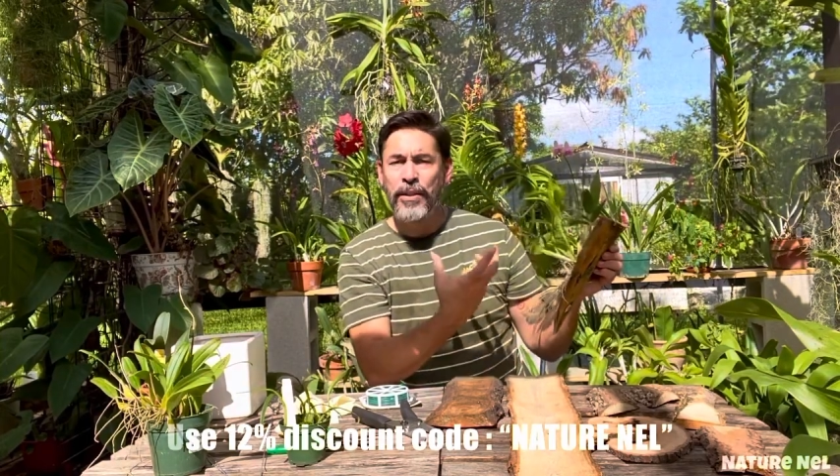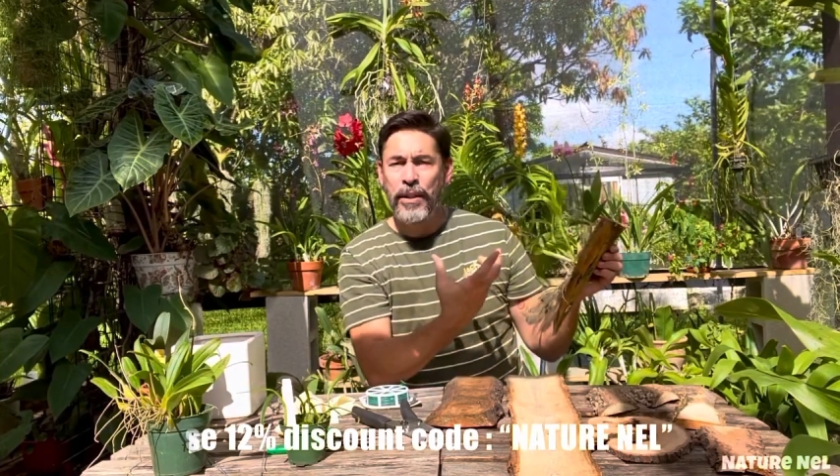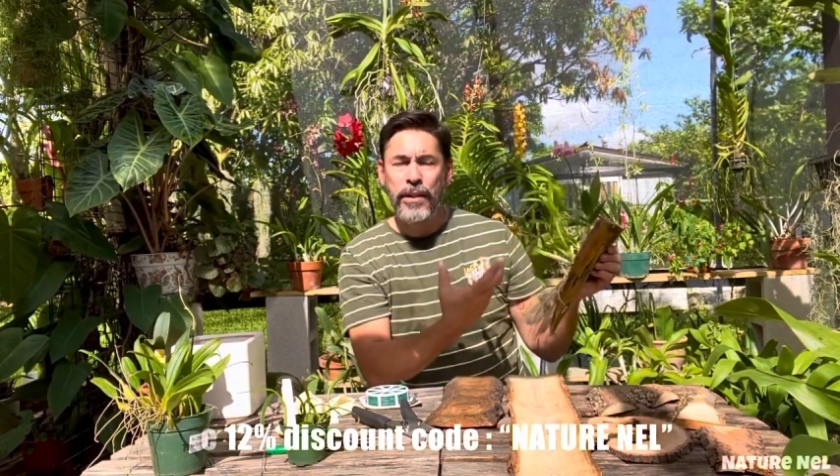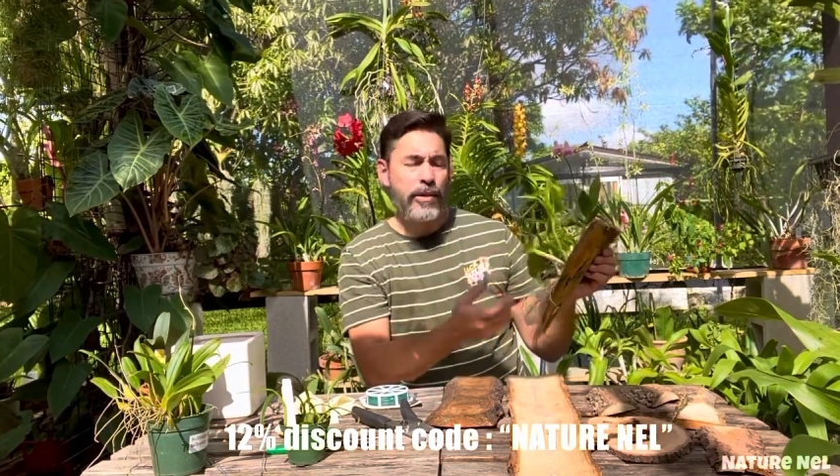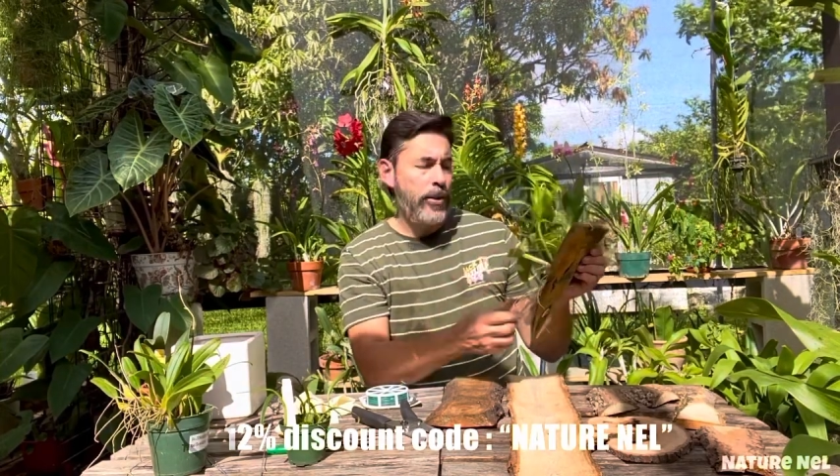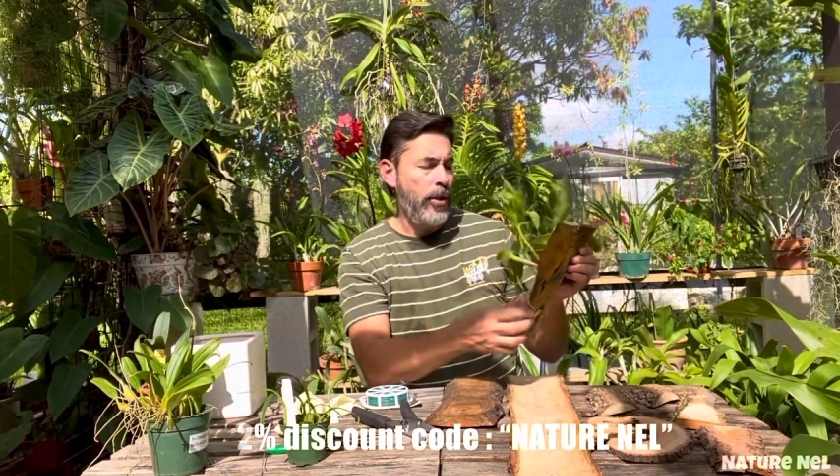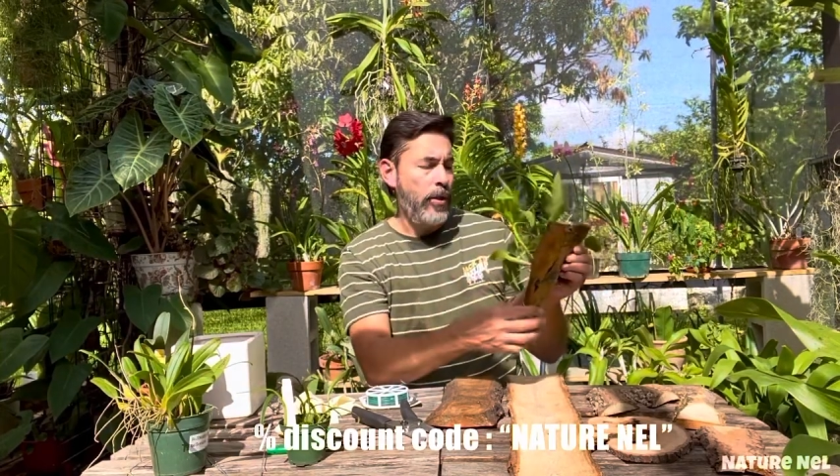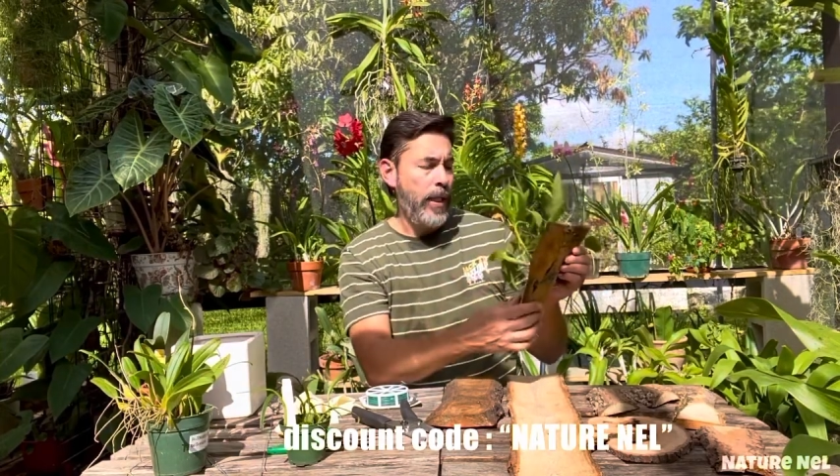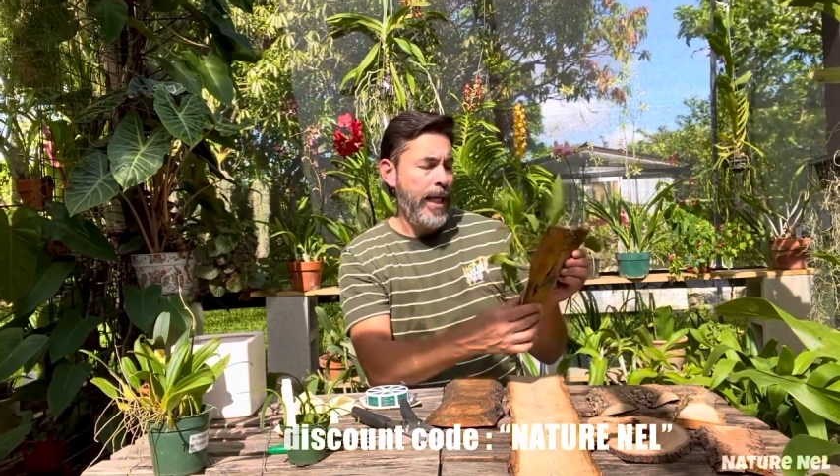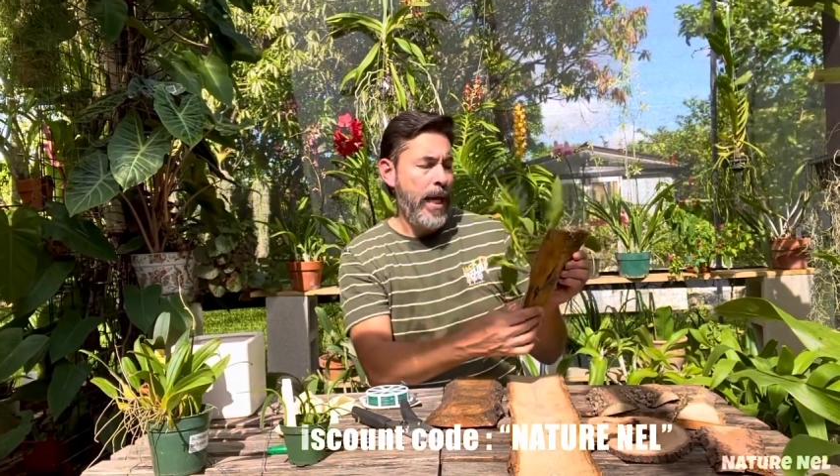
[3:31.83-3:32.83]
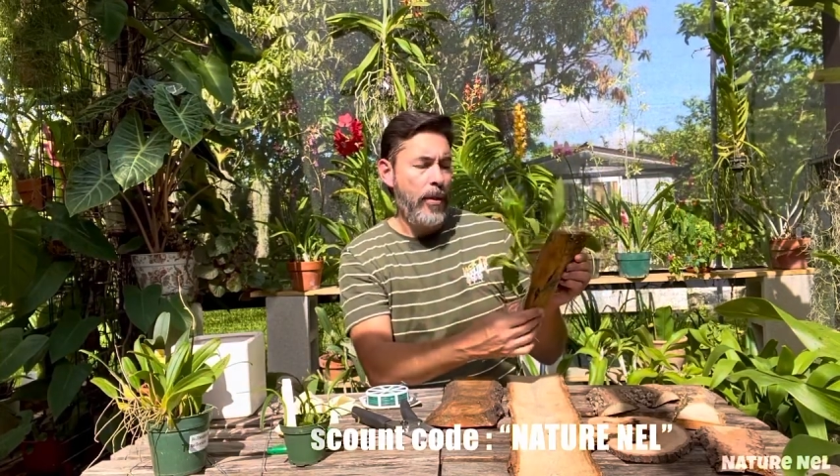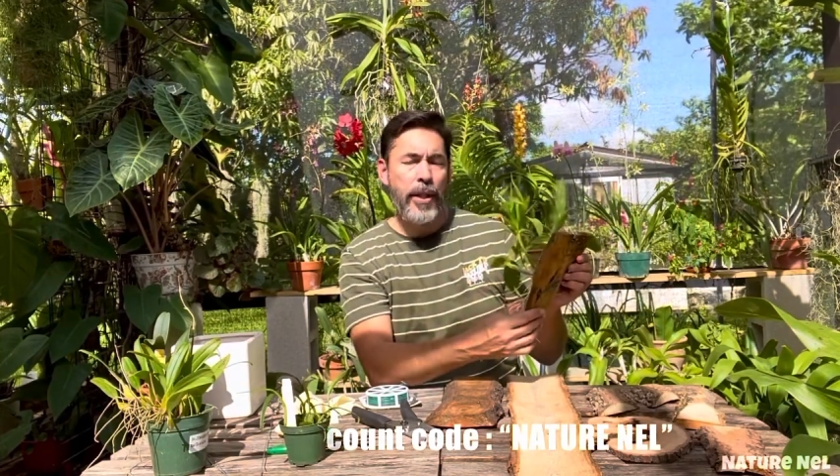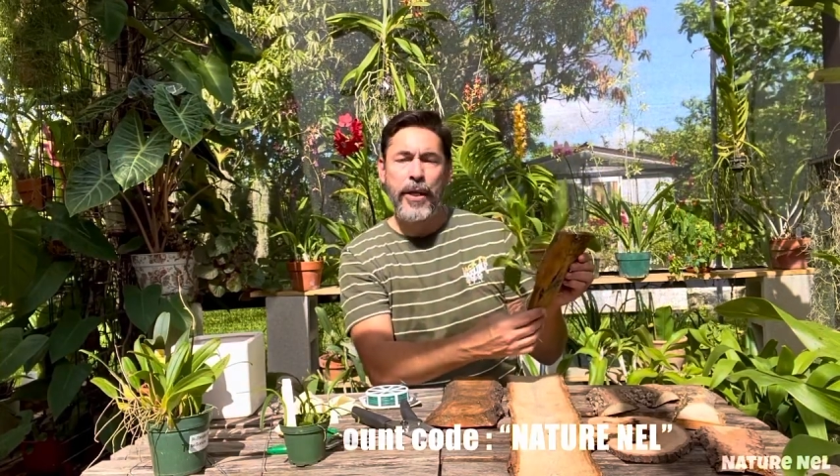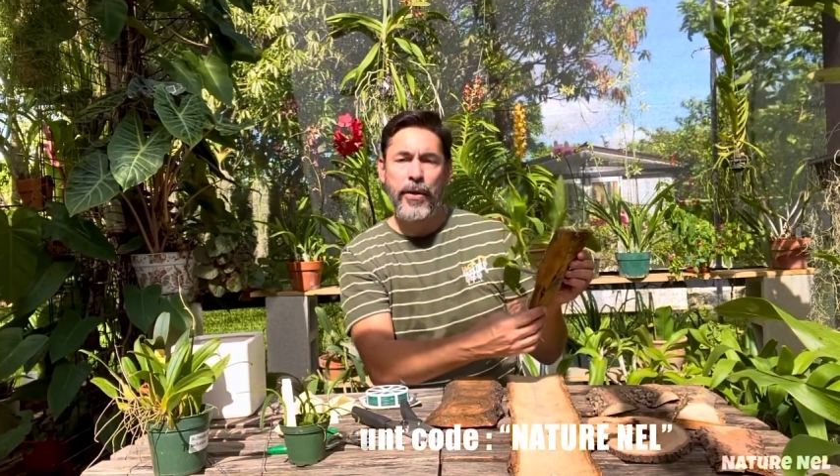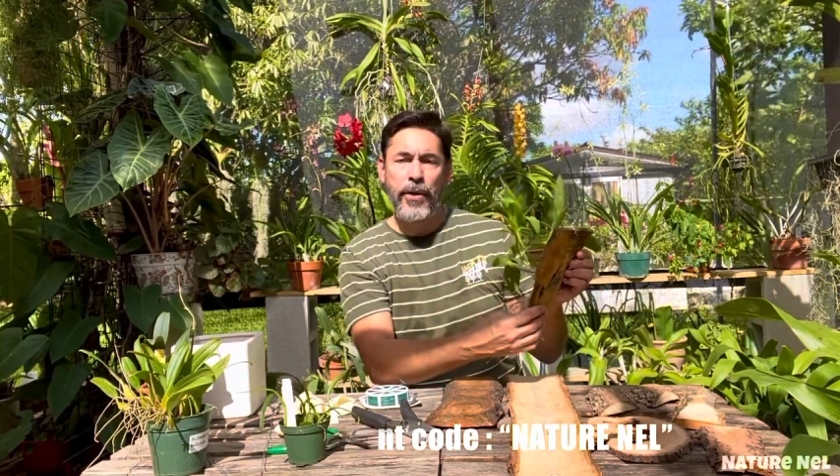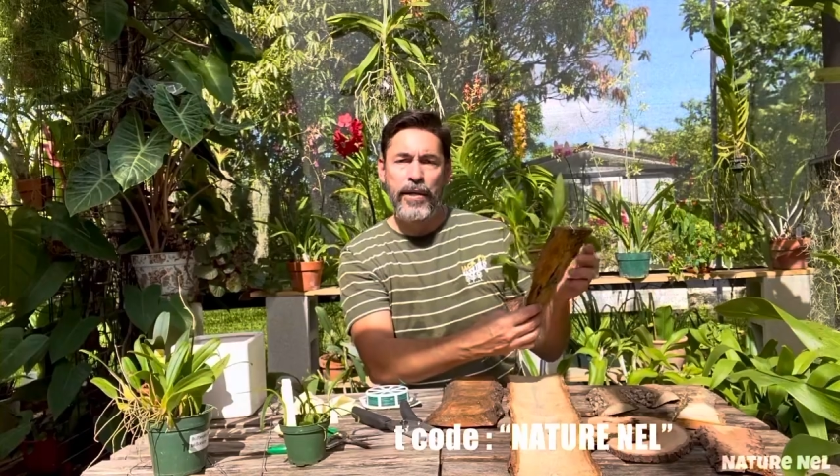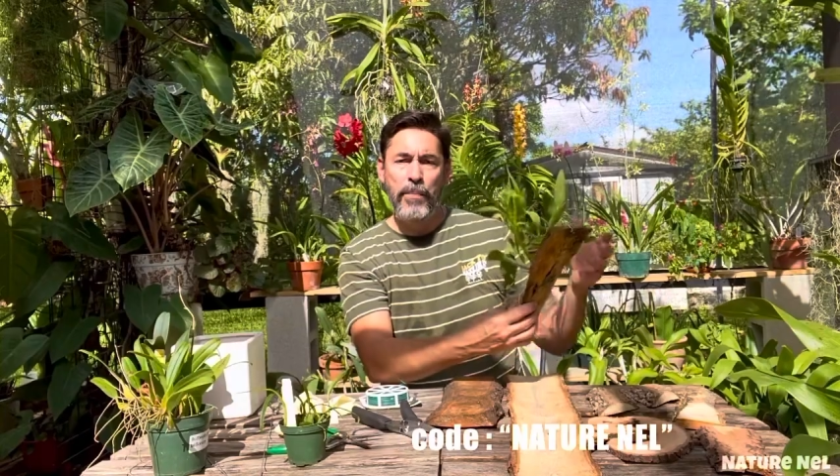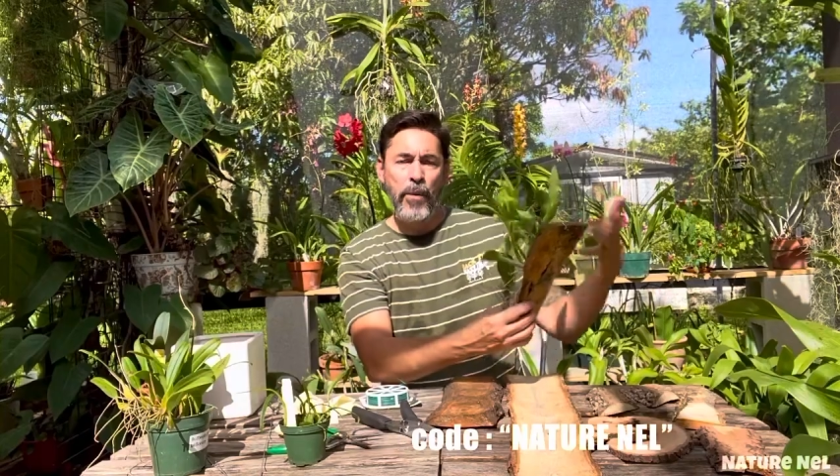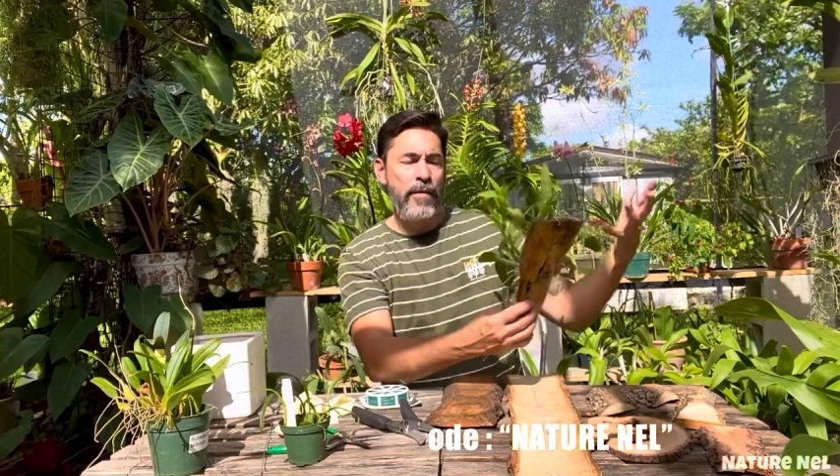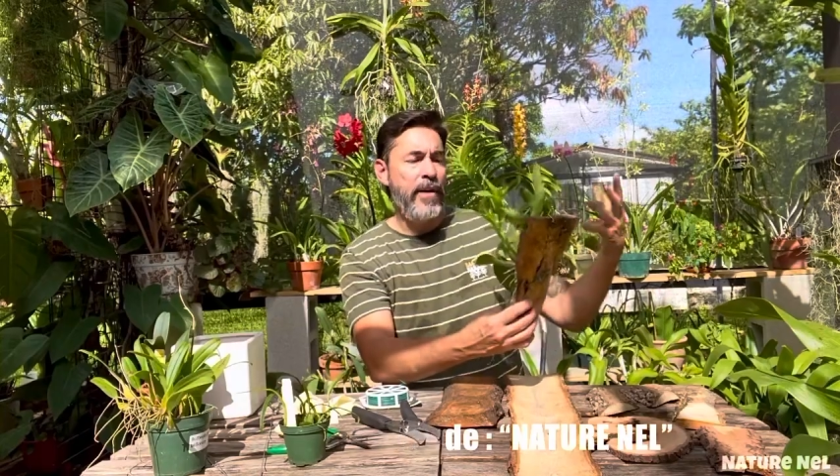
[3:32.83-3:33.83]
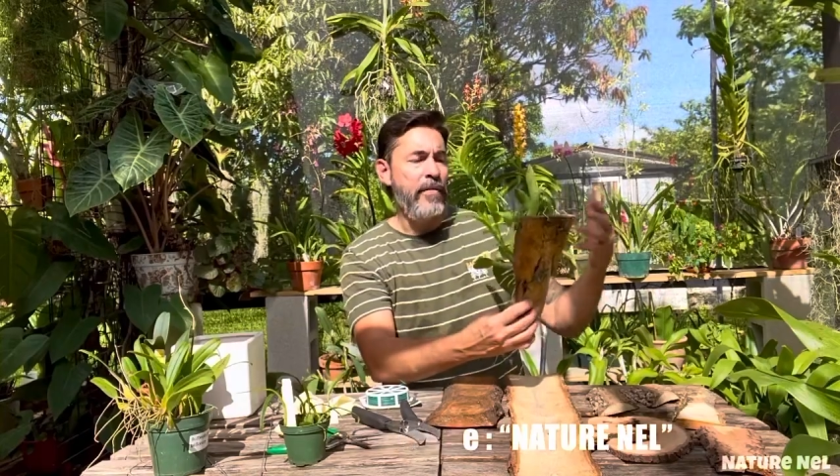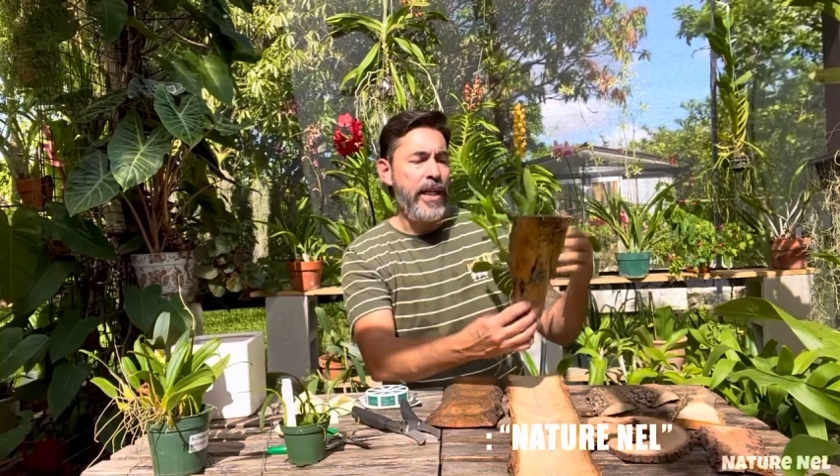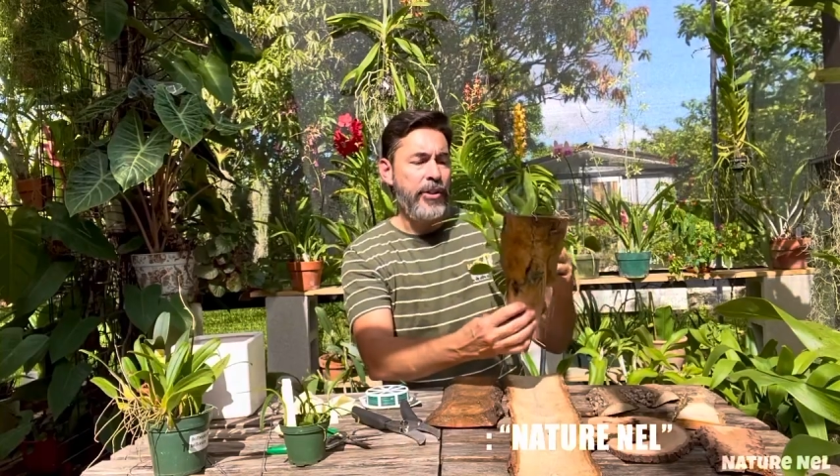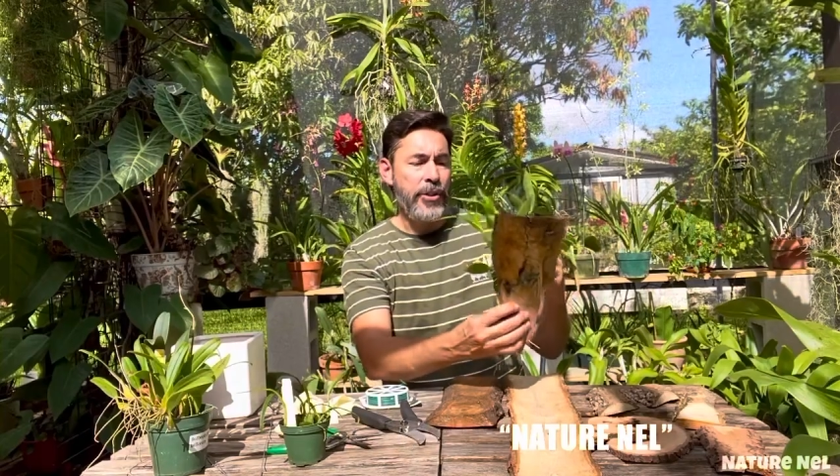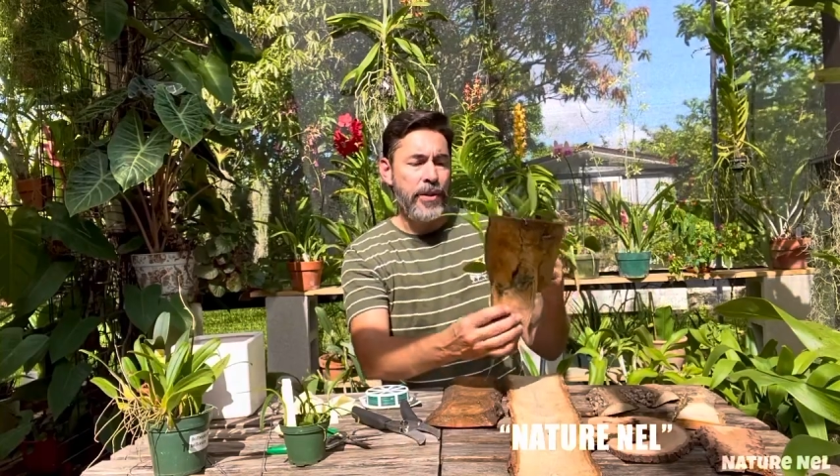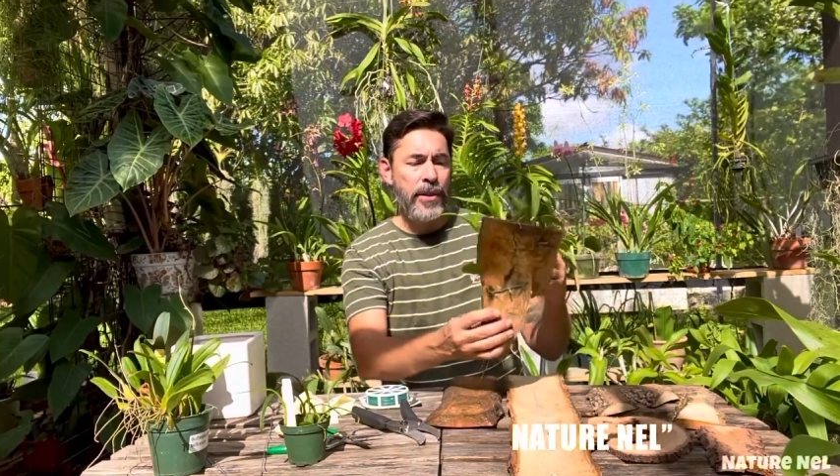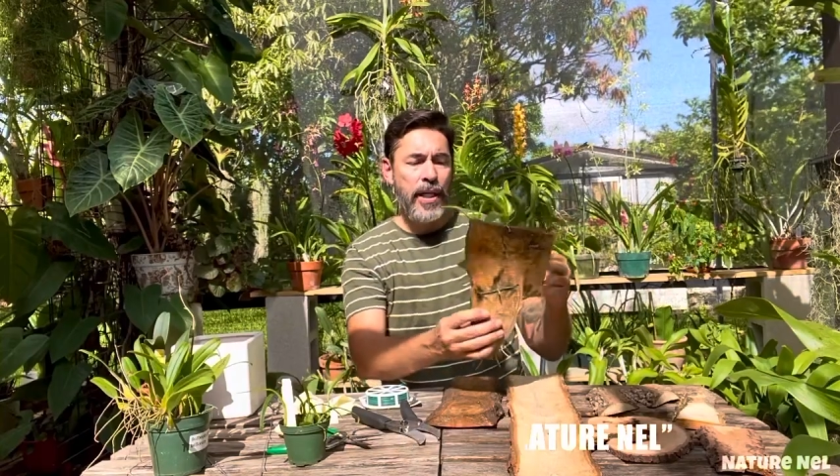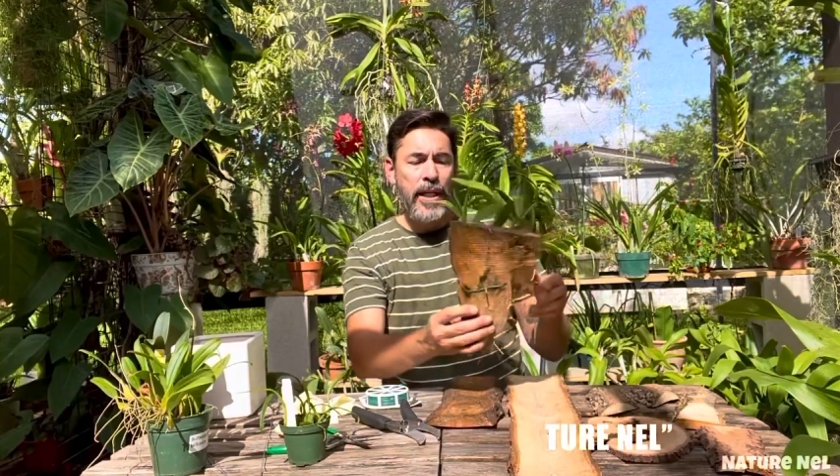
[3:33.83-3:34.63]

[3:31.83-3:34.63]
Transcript: gonna start looking healthier and more vivacious.